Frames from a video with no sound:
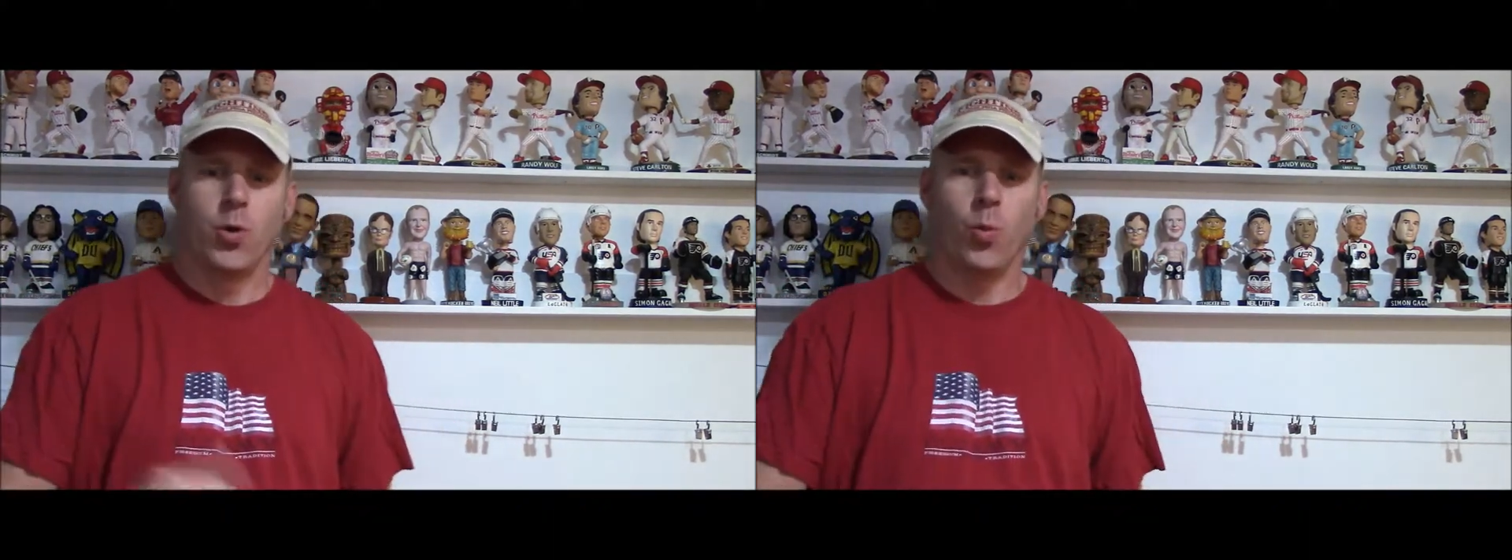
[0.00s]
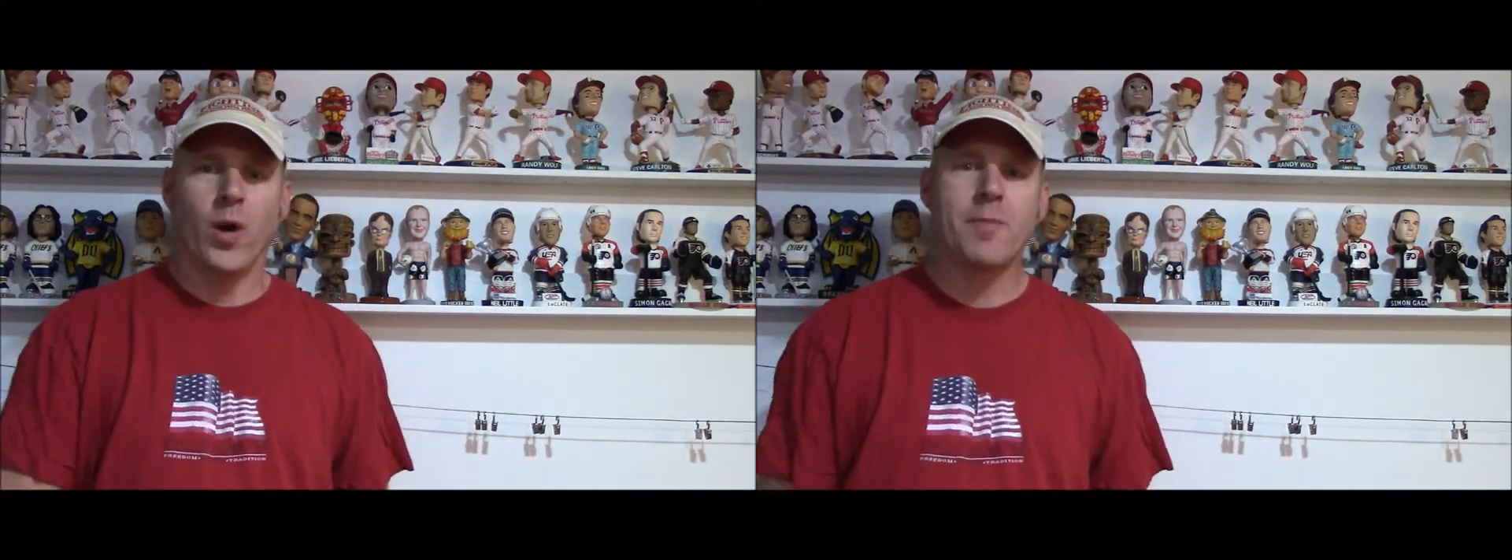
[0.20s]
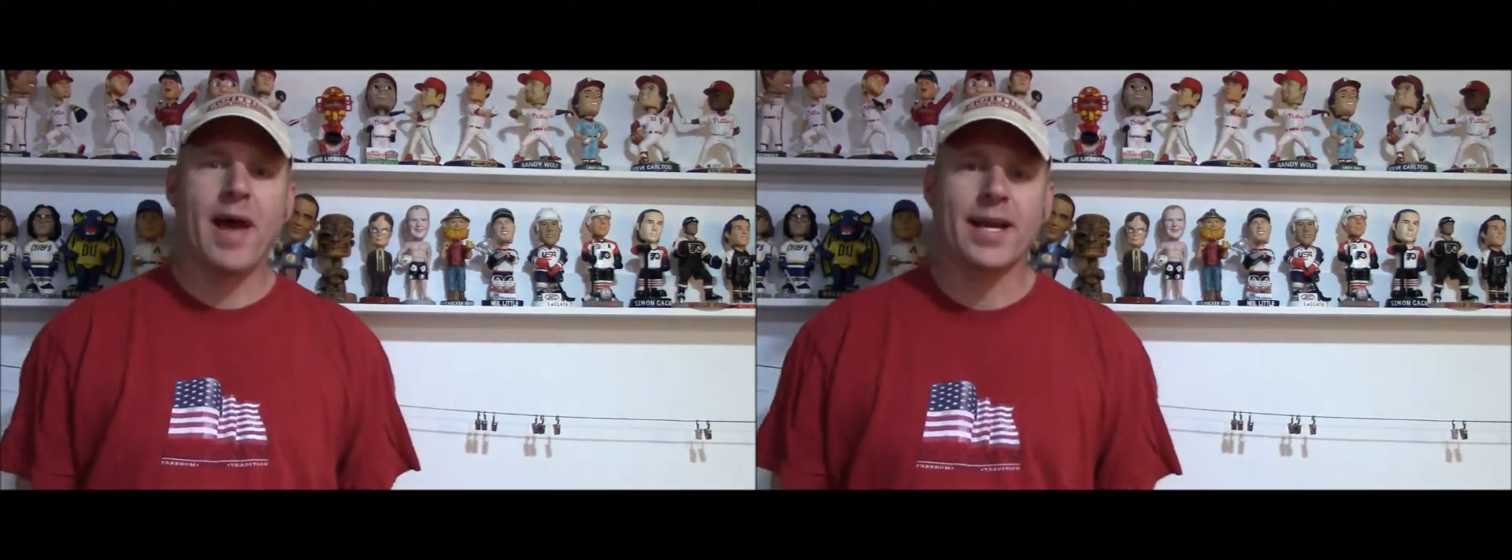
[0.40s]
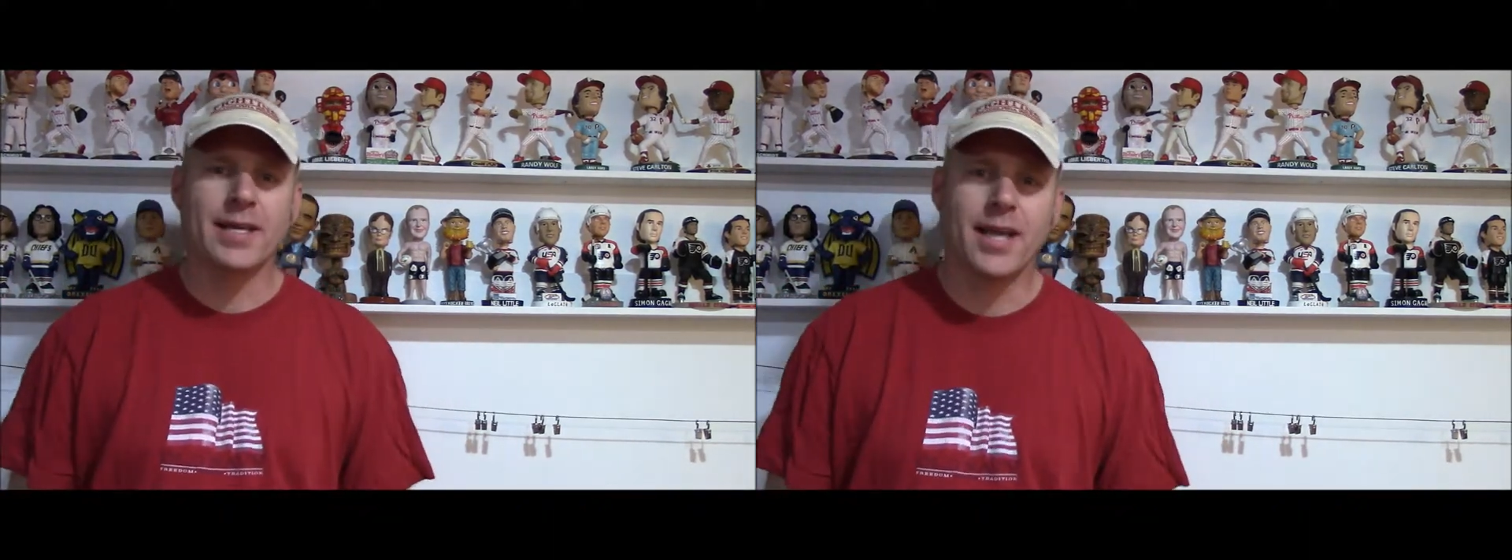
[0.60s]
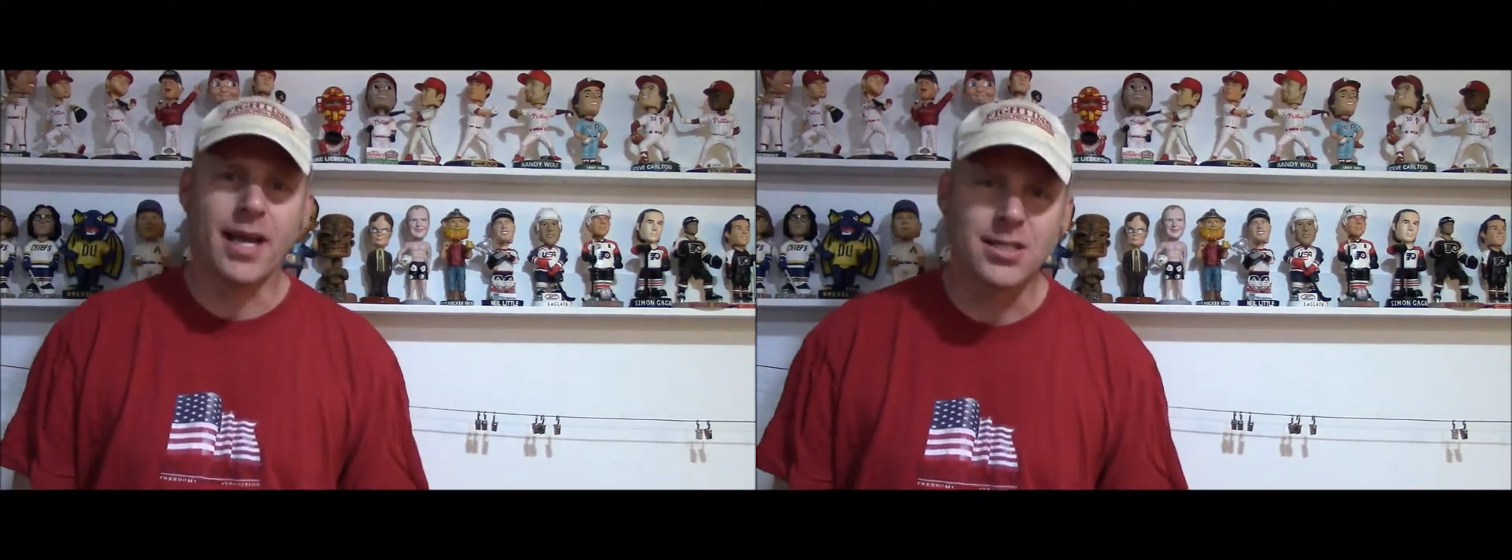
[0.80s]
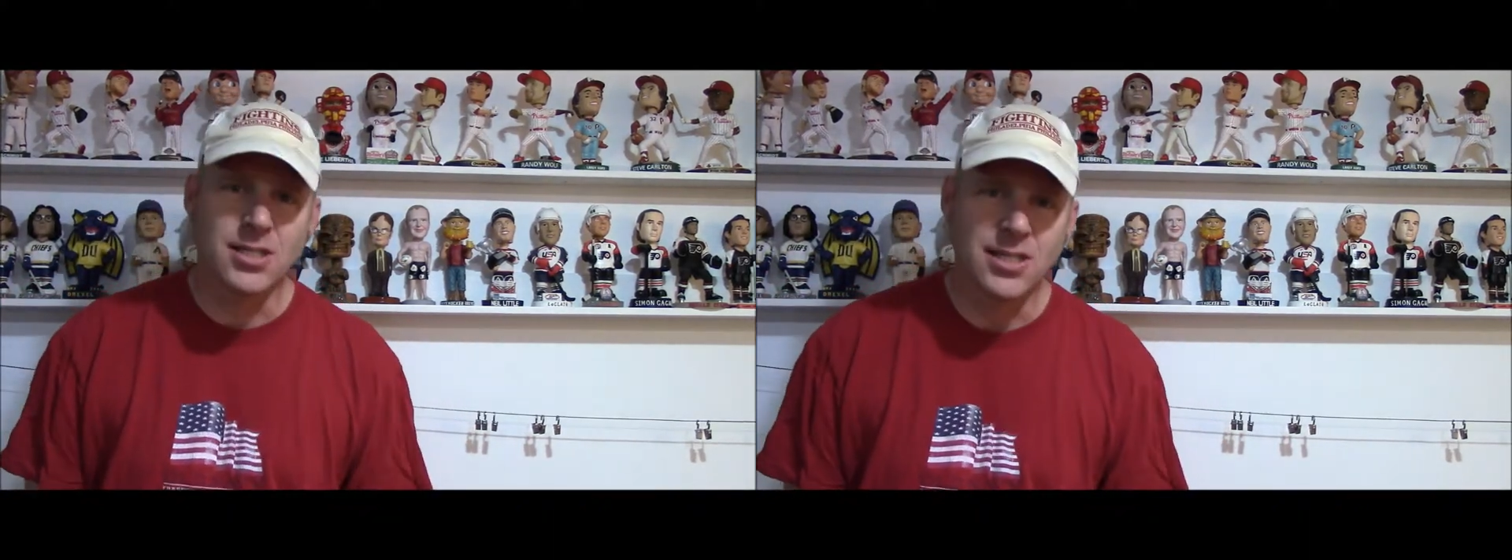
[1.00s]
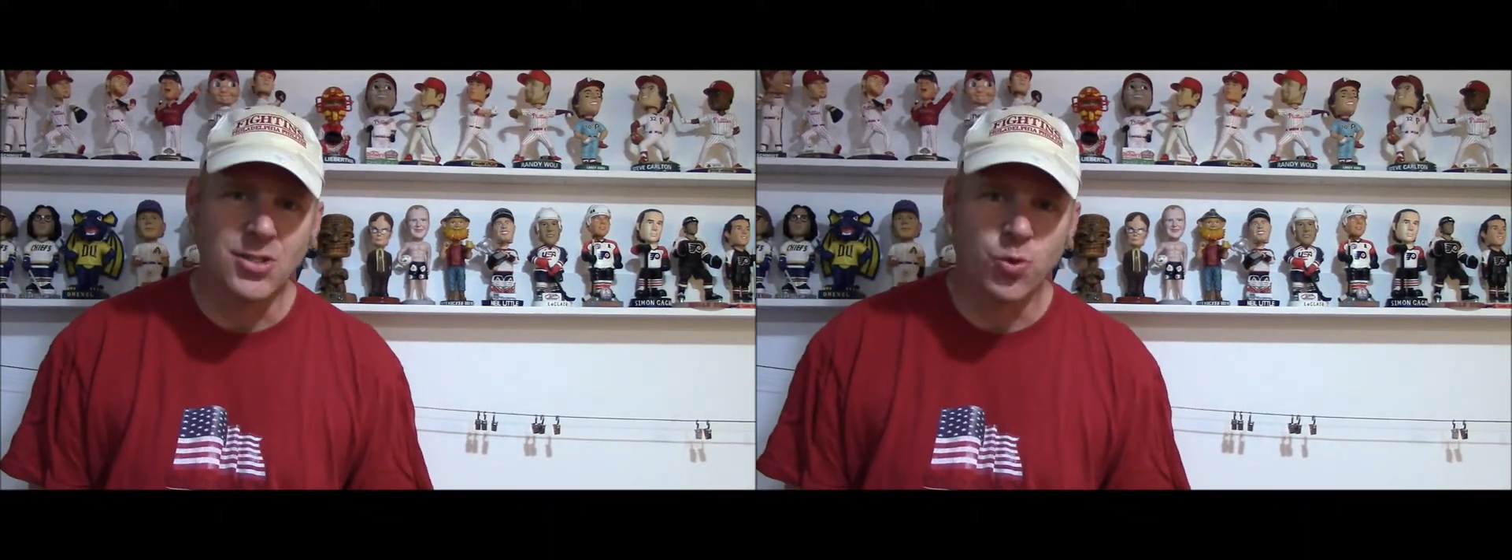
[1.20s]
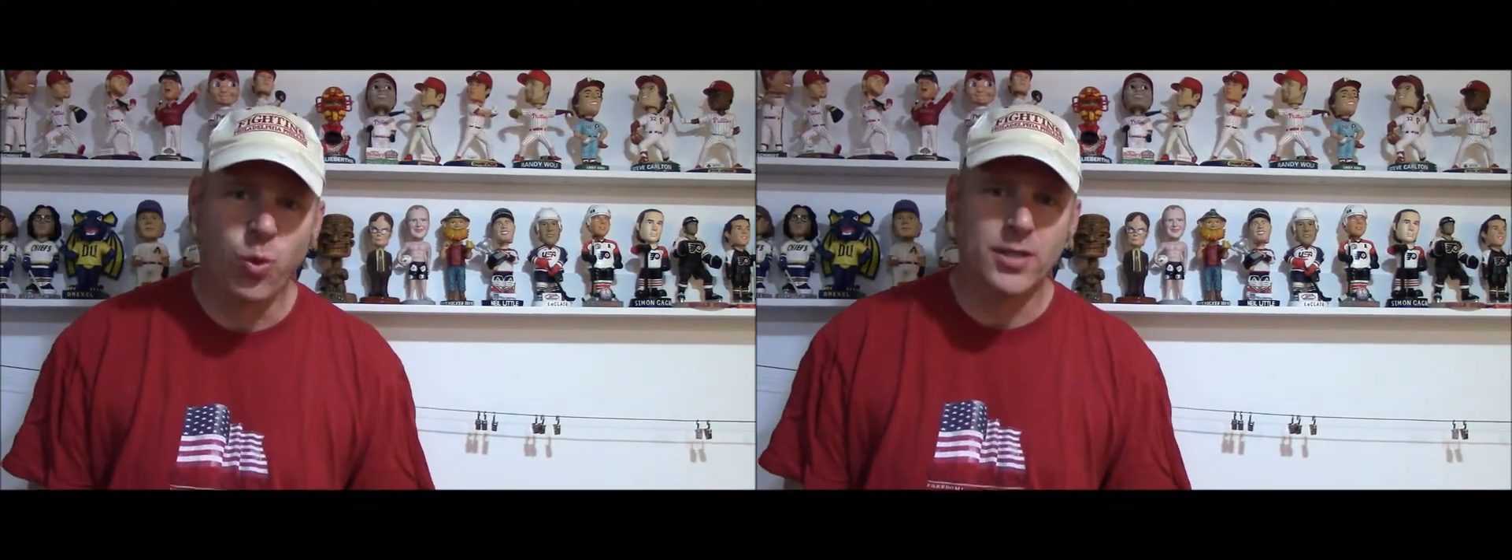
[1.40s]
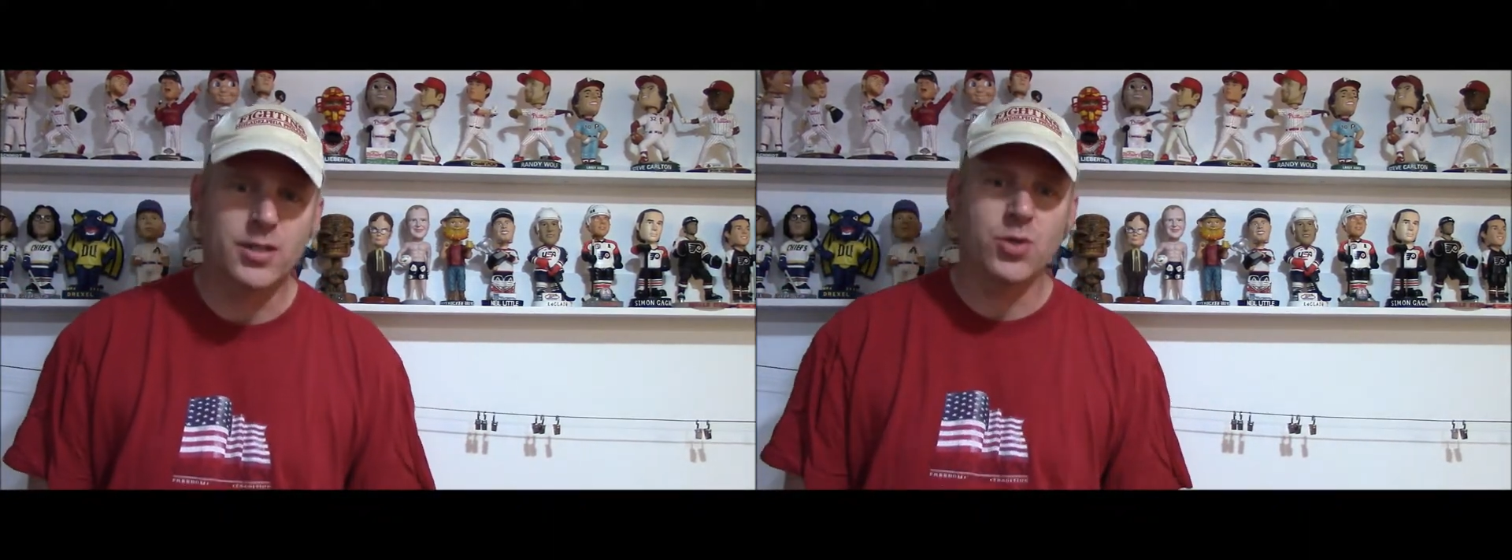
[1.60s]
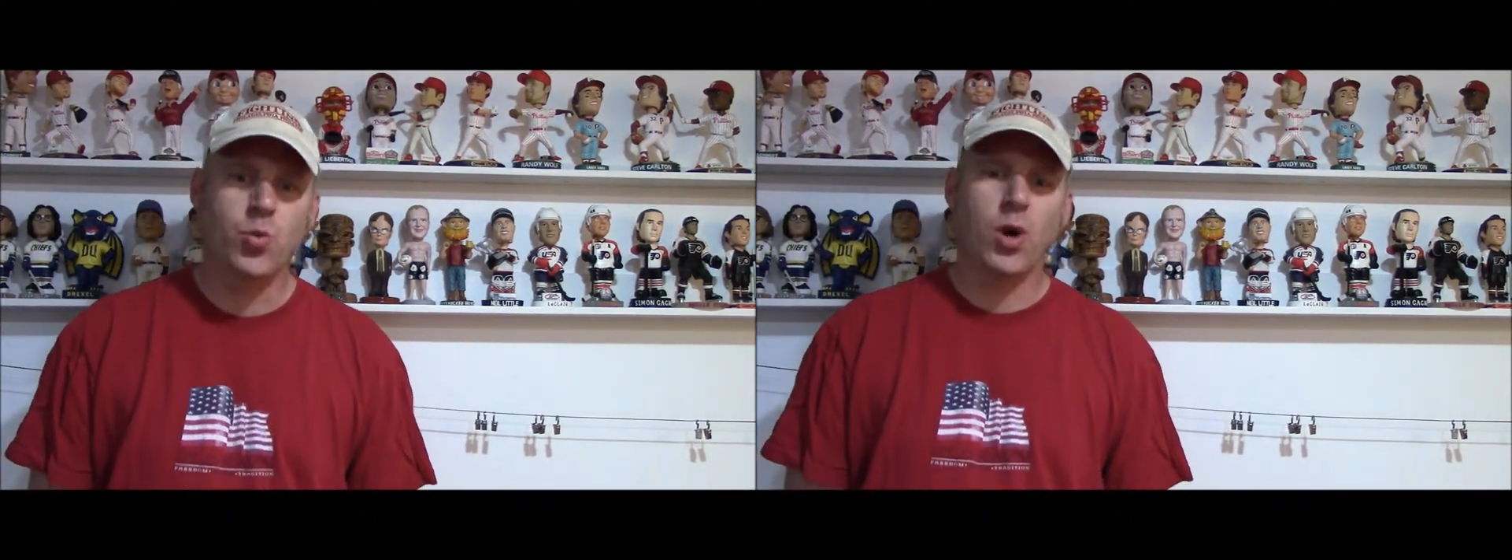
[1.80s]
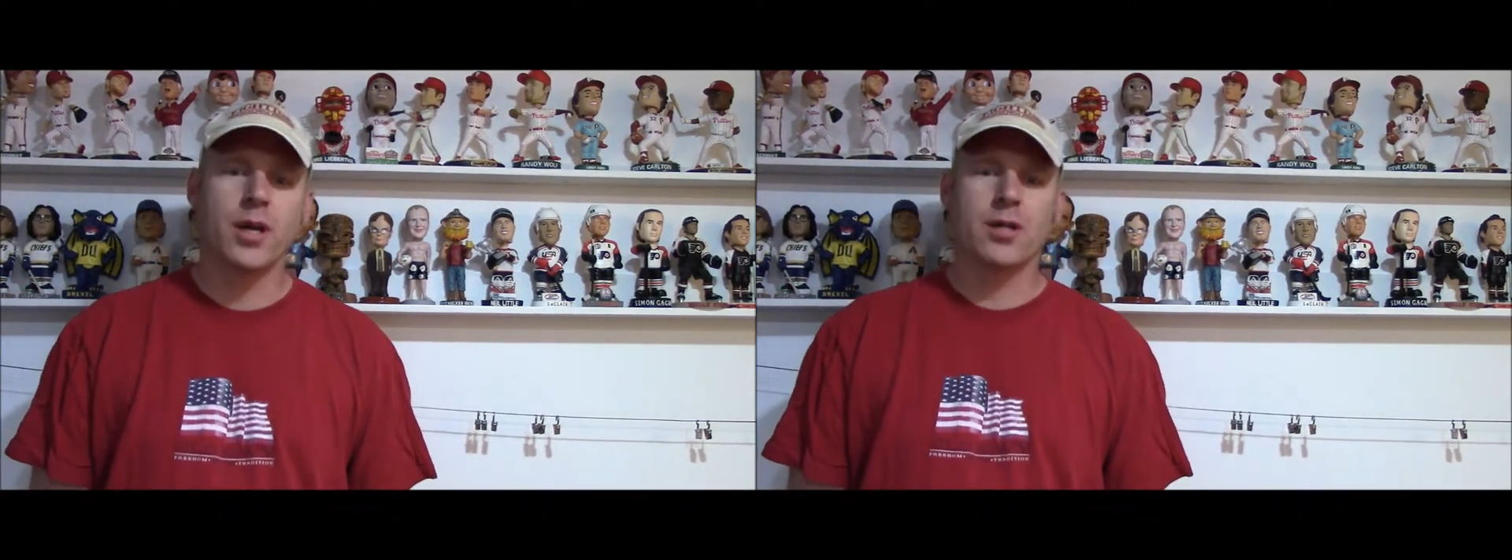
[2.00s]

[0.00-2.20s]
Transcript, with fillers: Way back in 1921,